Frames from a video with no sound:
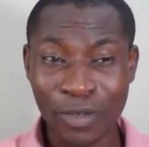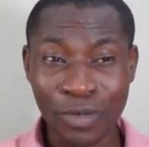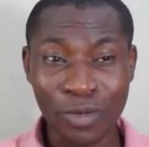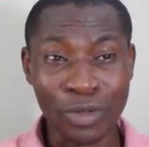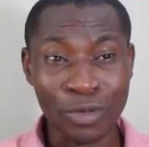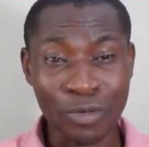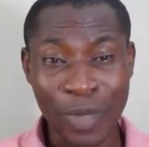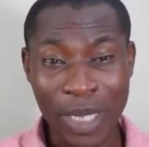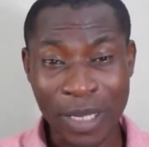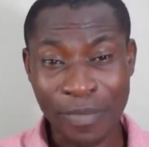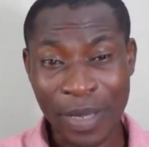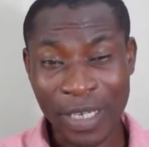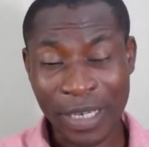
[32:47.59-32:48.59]
you
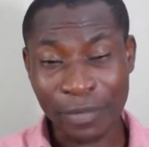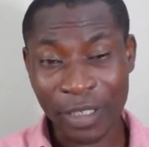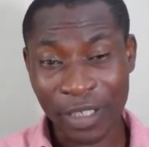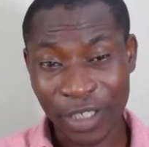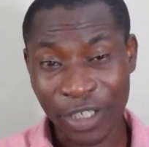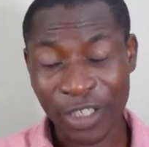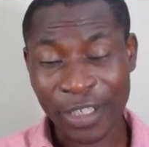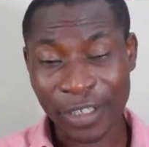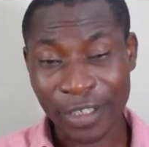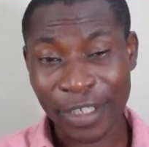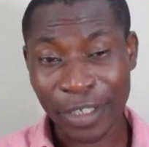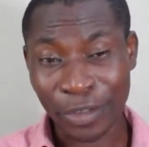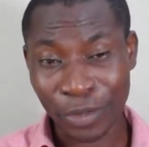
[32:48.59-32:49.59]
make better
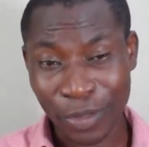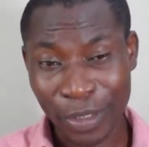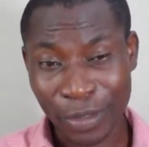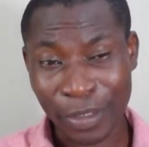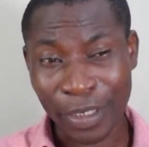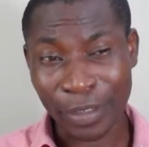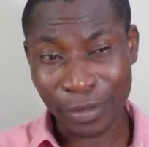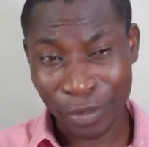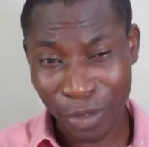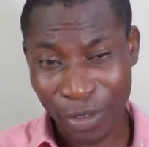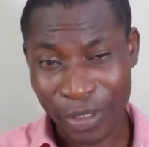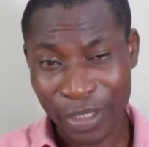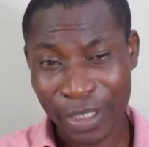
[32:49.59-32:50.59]
decisions and
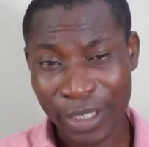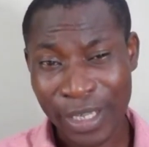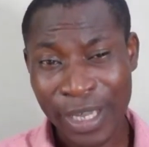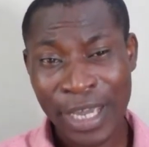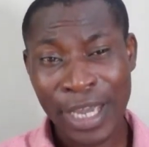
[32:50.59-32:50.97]
choices